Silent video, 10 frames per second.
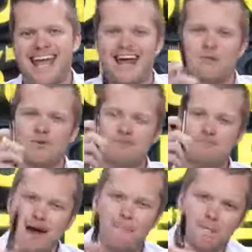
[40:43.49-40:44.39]
And
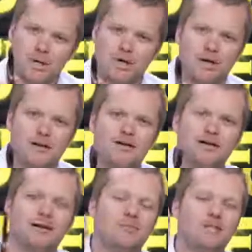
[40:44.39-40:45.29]
remember,
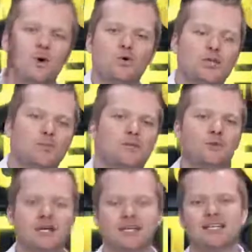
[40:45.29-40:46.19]
the only
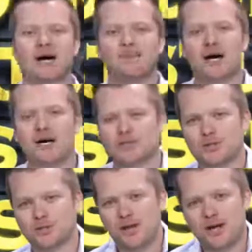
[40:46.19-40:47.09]
people that condemn the
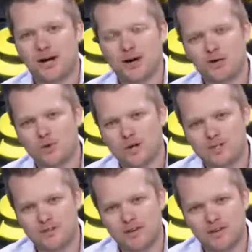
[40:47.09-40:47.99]
hustle are the
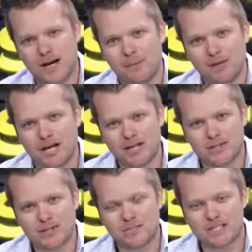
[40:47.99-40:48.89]
ones who've given up on the
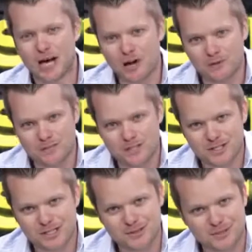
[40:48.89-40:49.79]
hustle
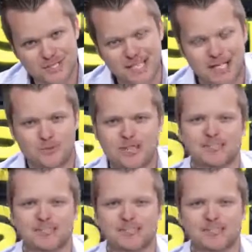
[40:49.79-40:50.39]
themselves. We'll see you next week.